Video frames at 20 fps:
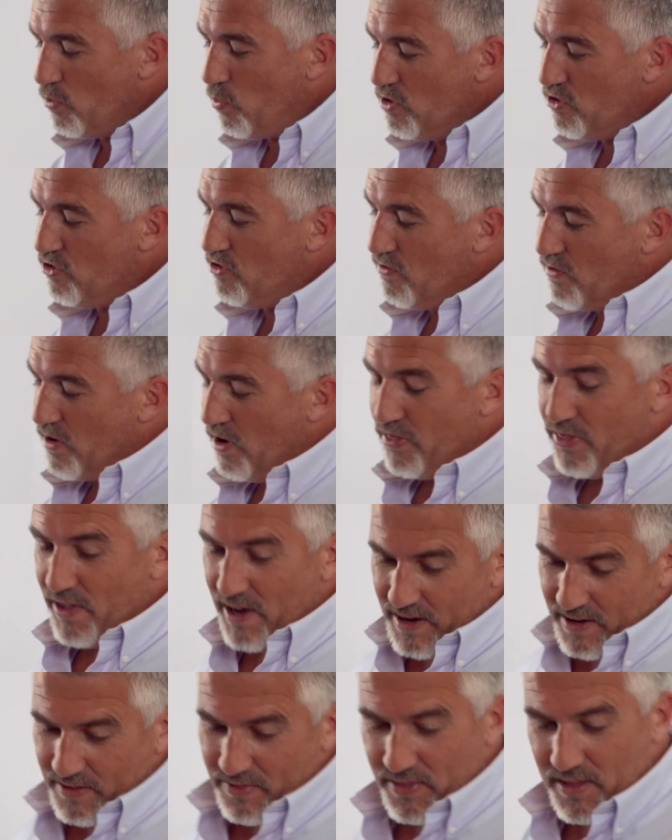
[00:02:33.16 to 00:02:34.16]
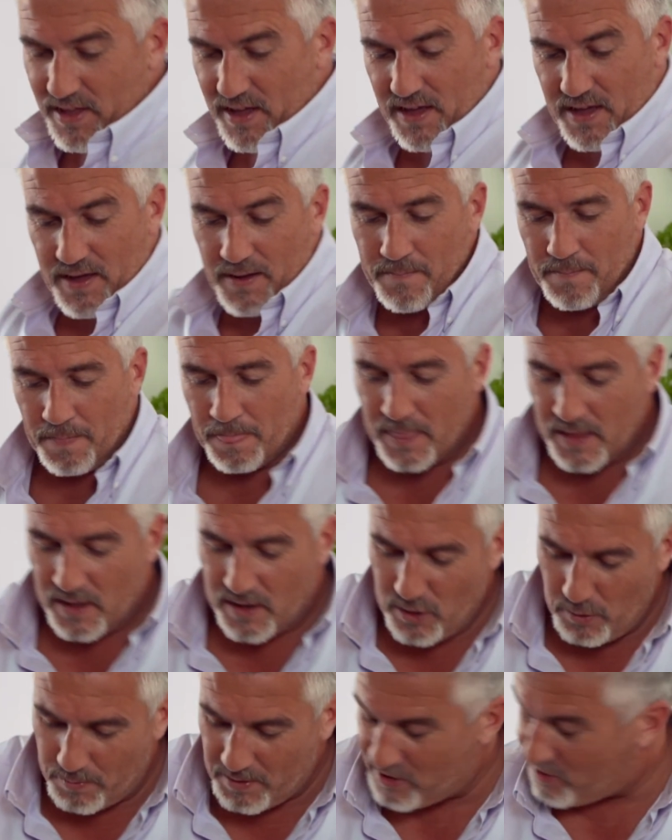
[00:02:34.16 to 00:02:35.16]
once you've got that in there, a
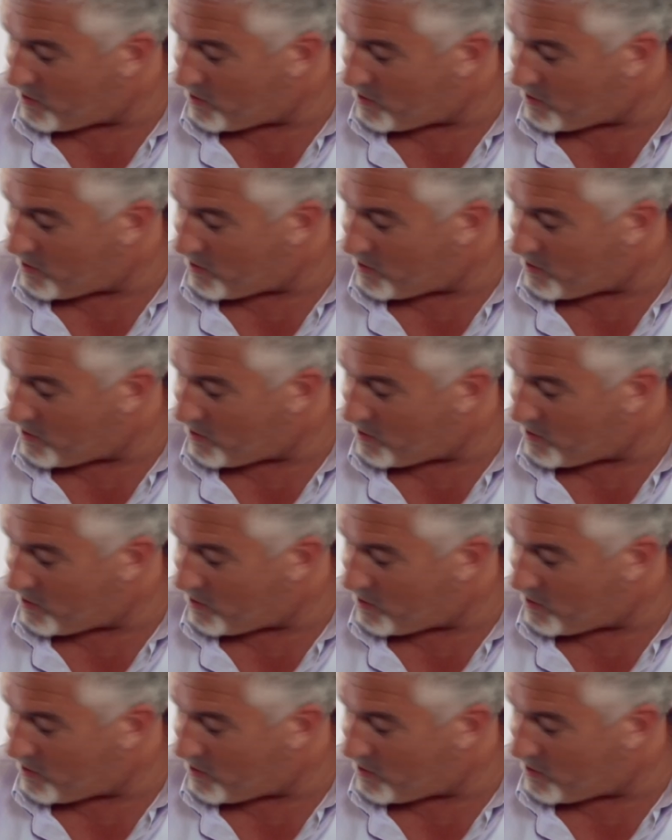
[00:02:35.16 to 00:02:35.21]
little bit of